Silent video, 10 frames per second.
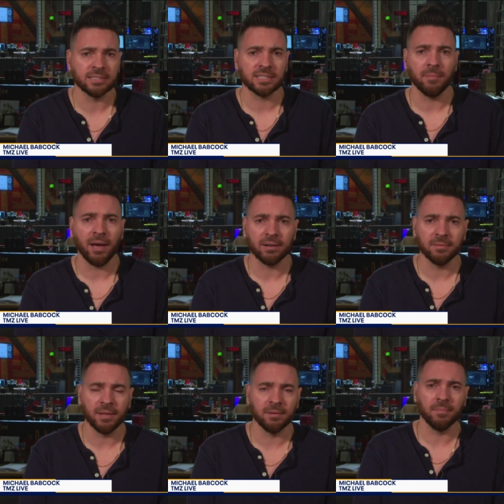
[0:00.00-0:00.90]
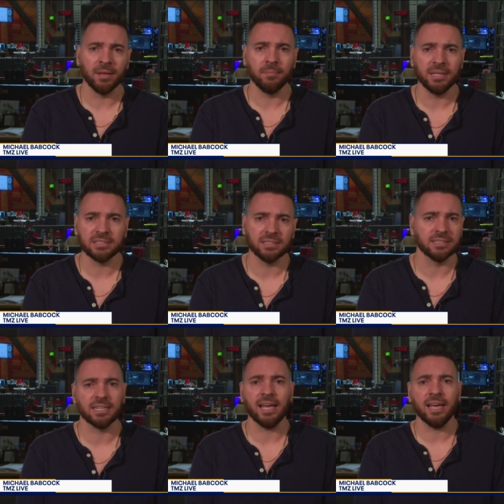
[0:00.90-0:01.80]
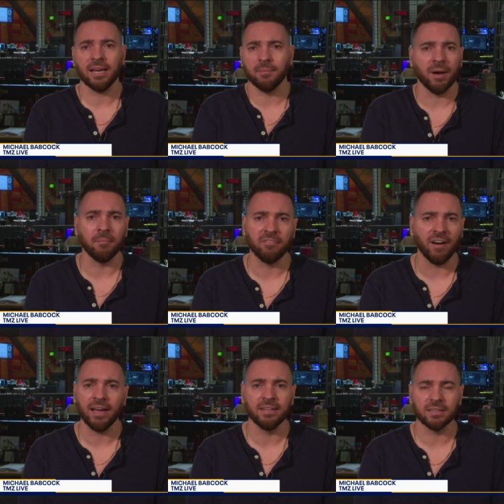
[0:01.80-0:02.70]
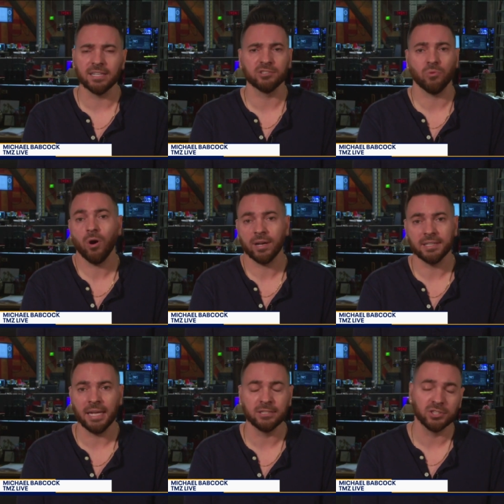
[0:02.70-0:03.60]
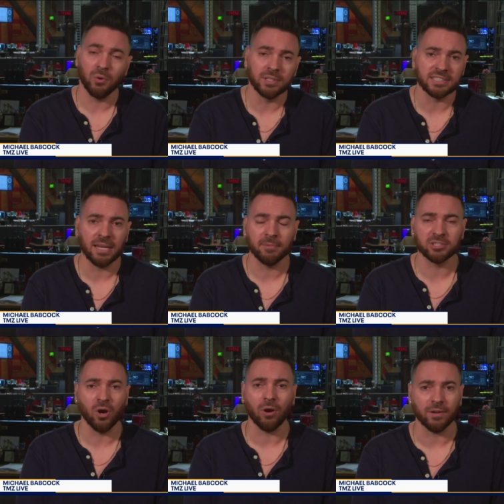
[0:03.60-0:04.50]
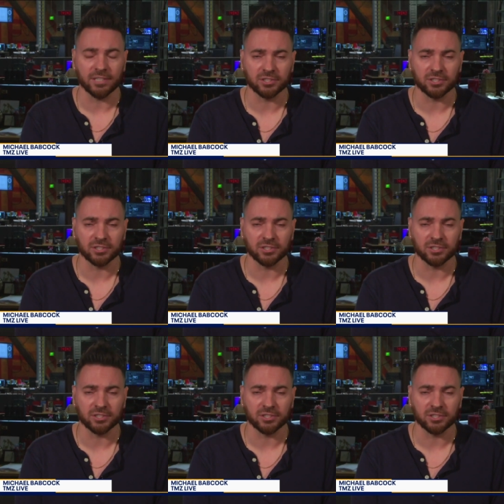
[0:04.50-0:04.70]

has come out and, and, and, basically said, "Hey, I'm I'm fine, nothing's wrong," and, and so is Sam Asghari.